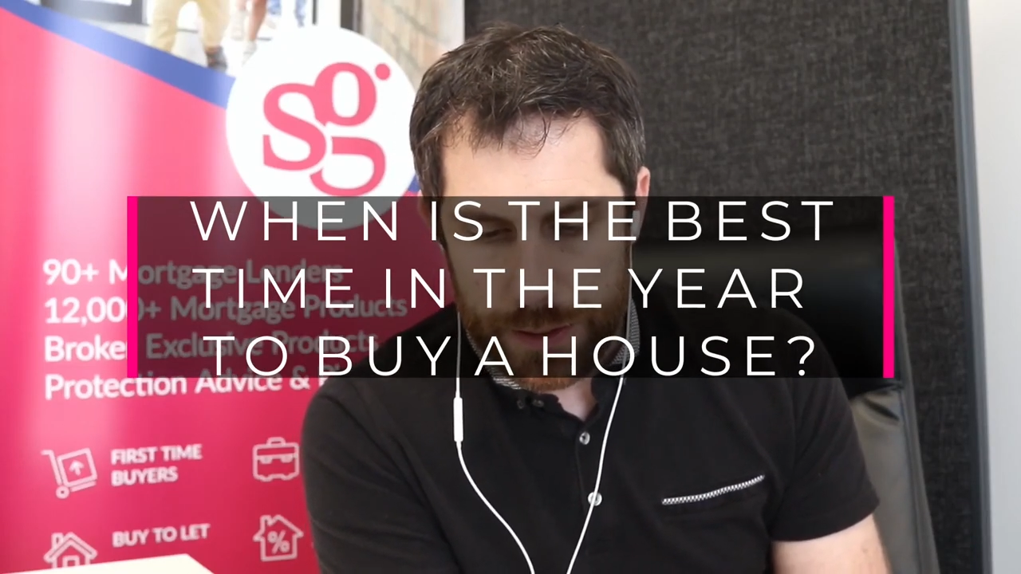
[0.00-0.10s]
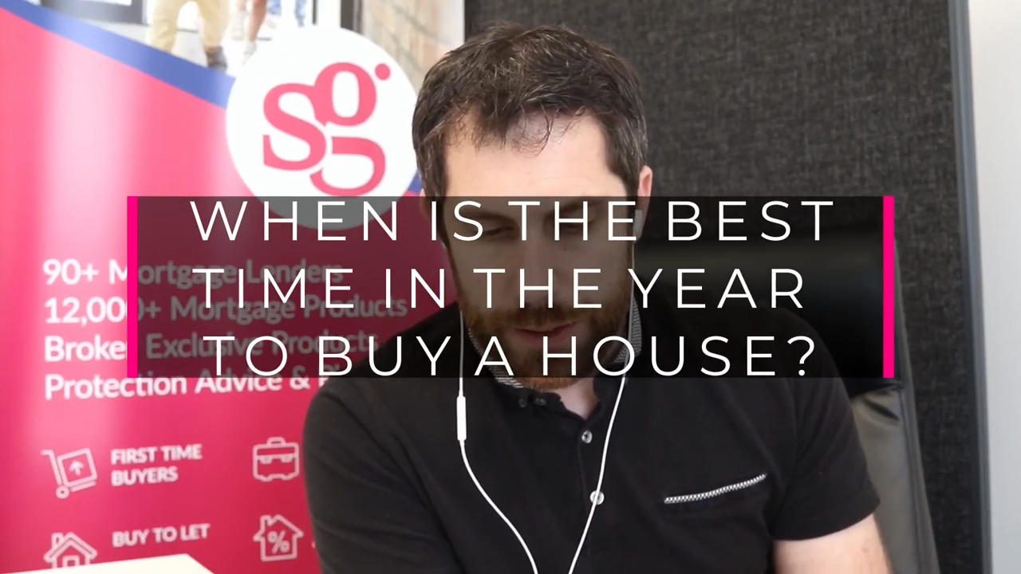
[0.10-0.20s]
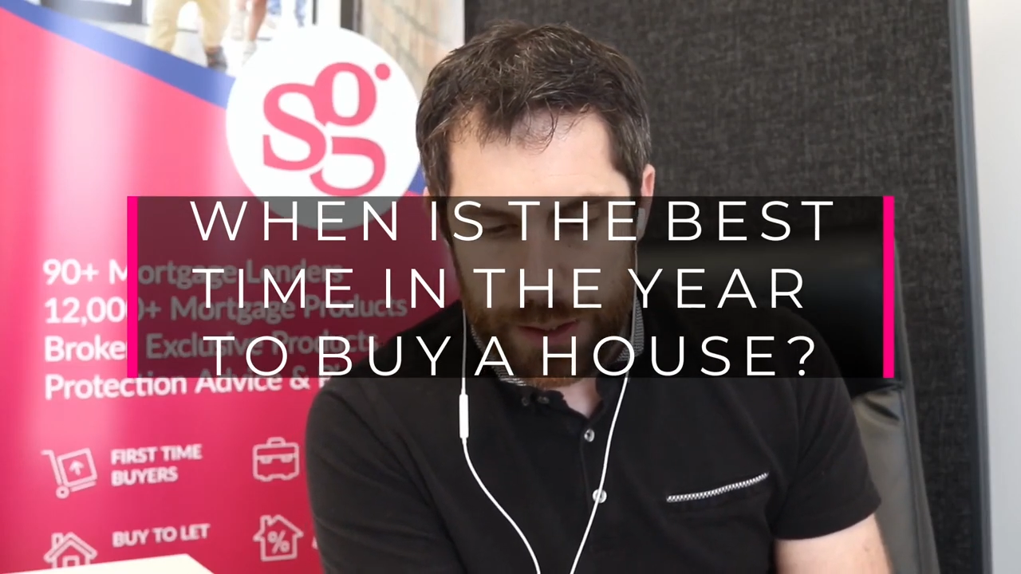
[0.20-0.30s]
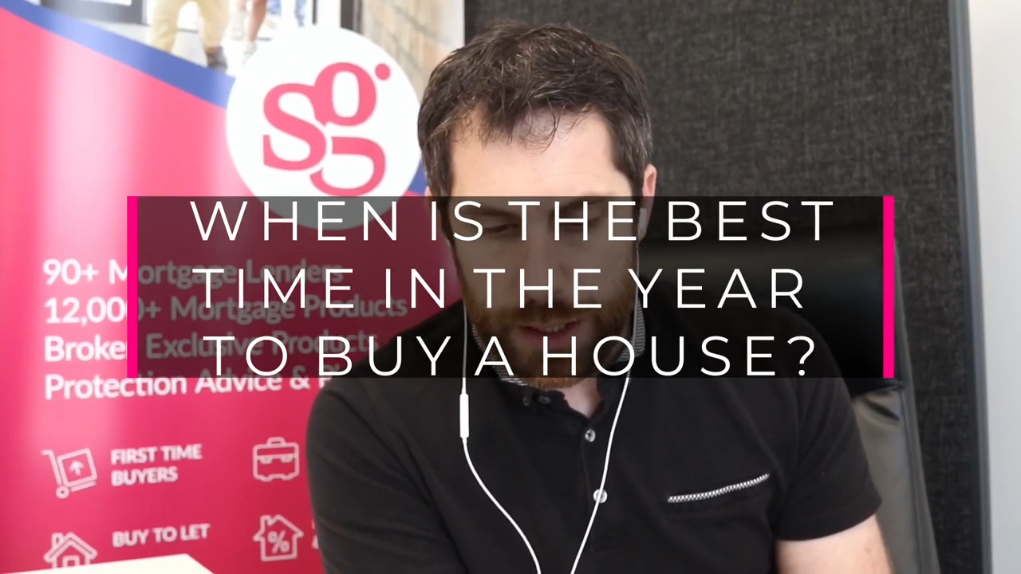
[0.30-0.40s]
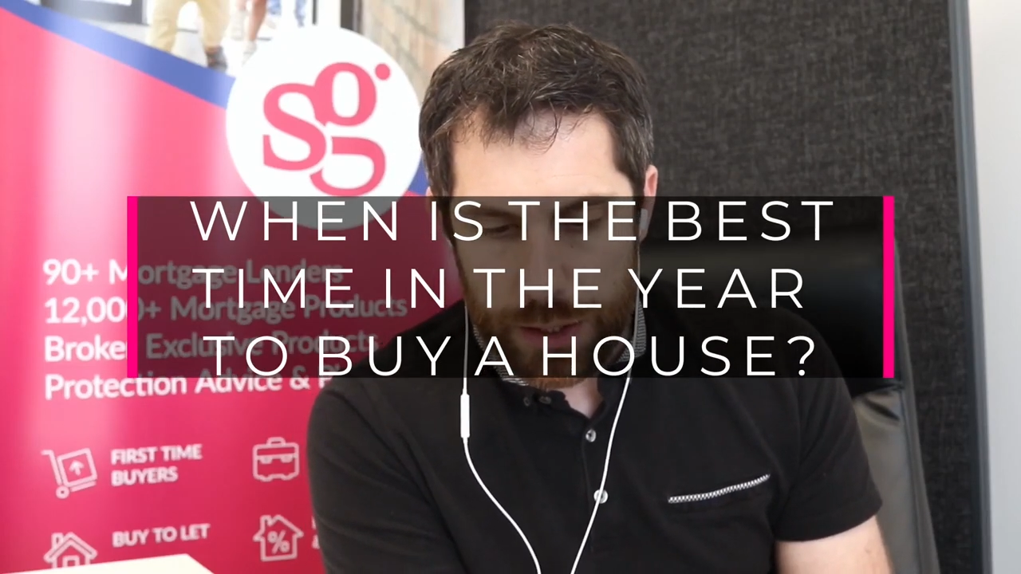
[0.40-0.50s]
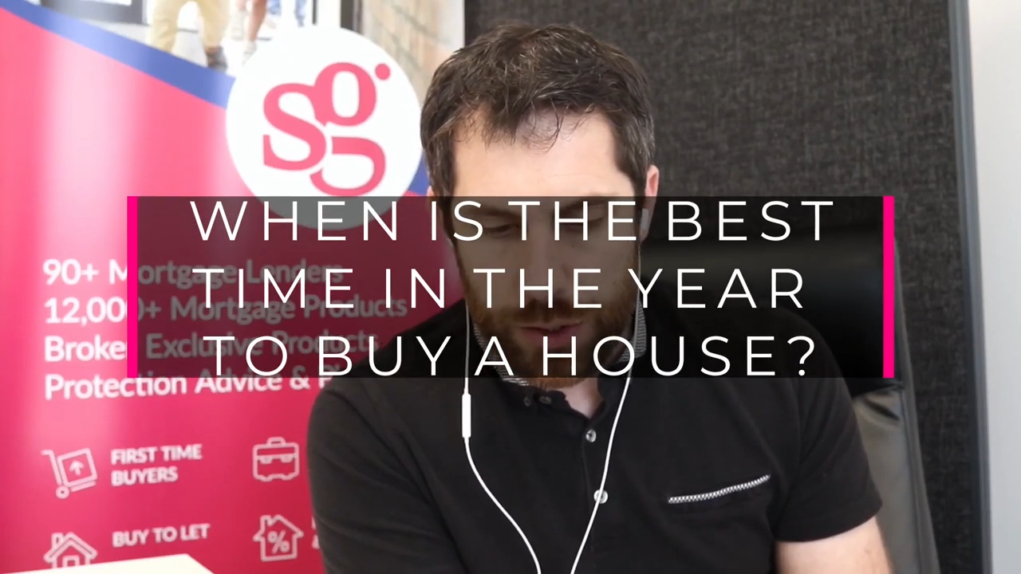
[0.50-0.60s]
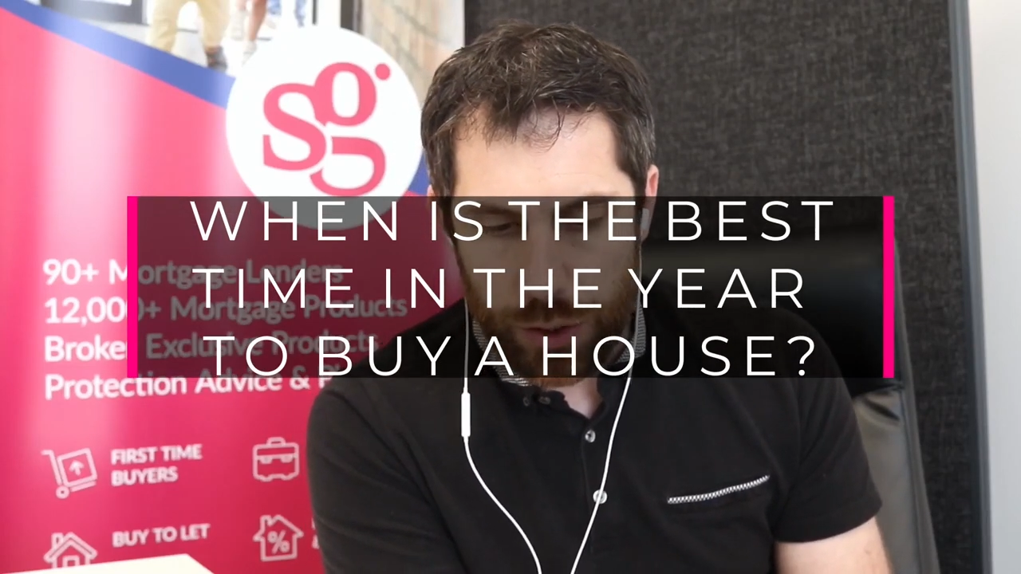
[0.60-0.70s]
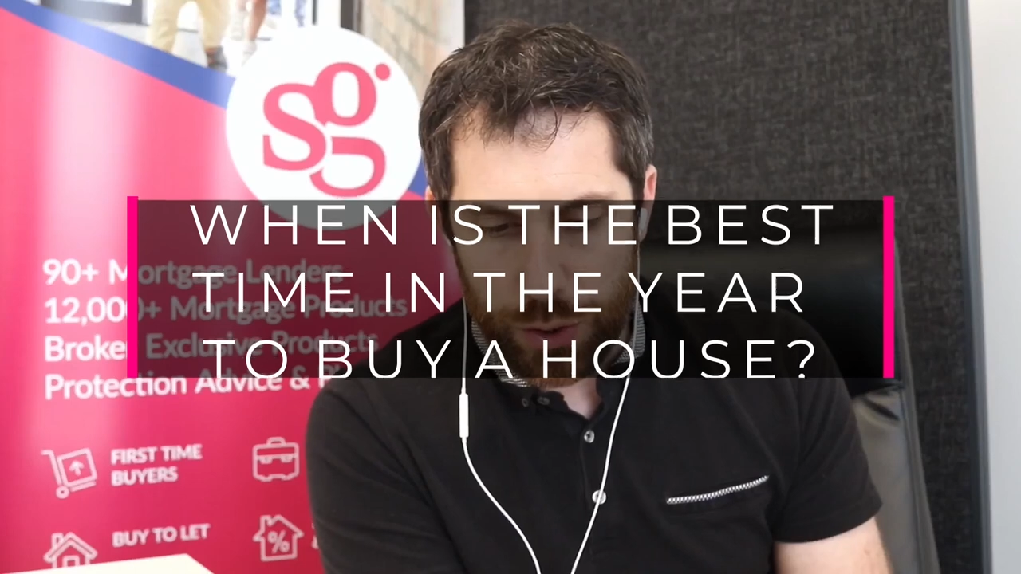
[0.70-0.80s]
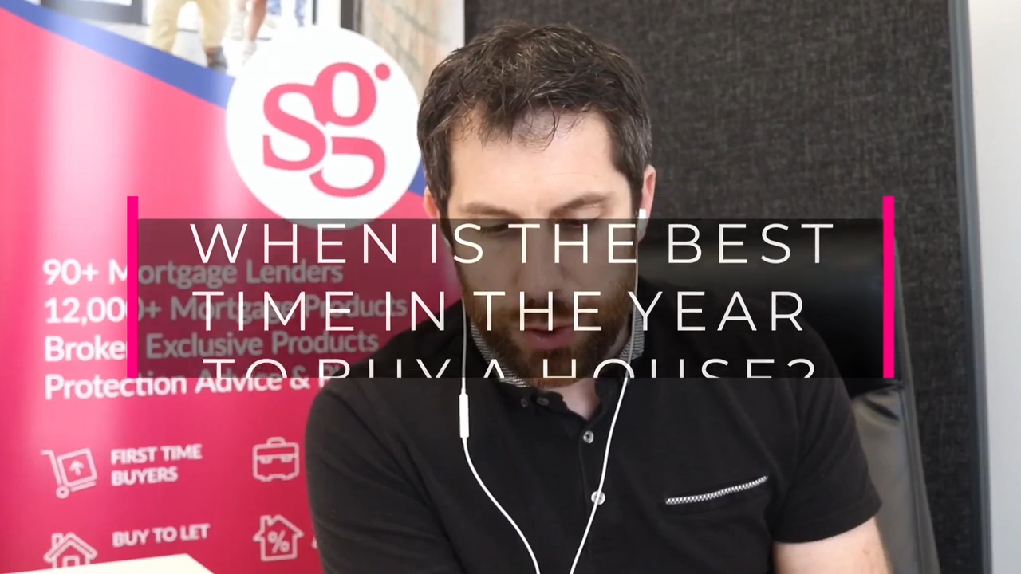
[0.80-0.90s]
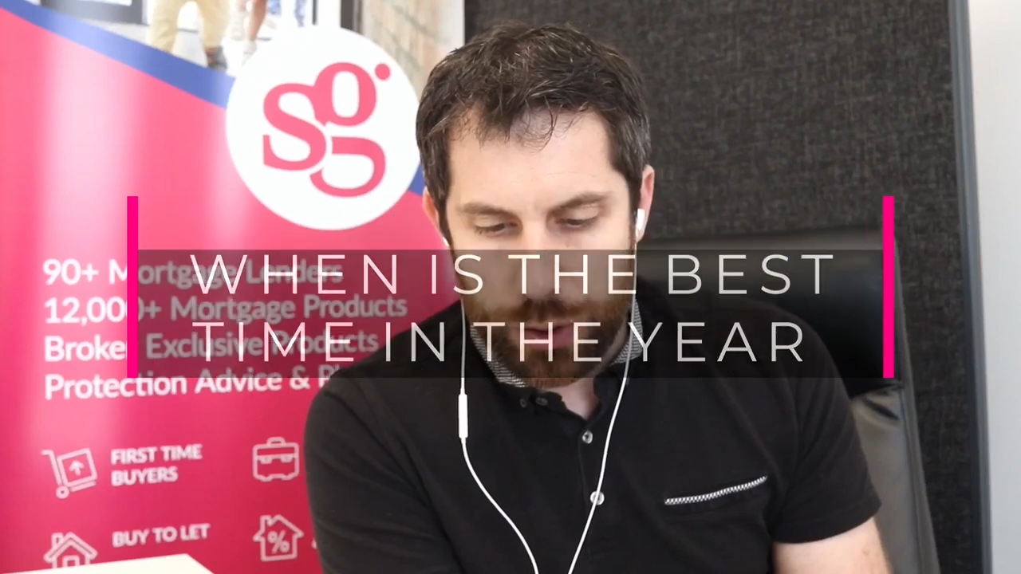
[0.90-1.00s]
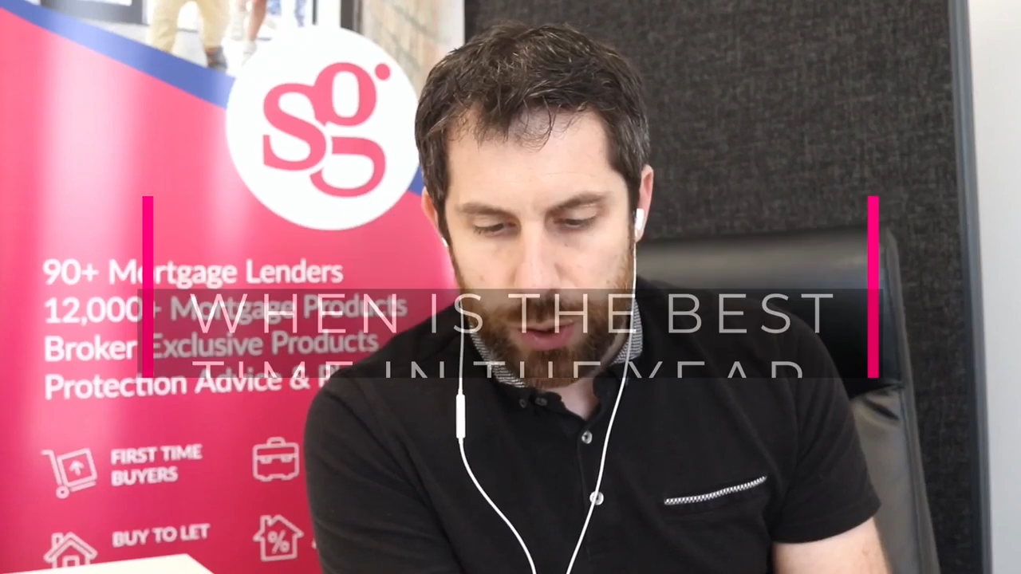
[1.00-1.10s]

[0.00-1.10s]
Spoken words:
That's a good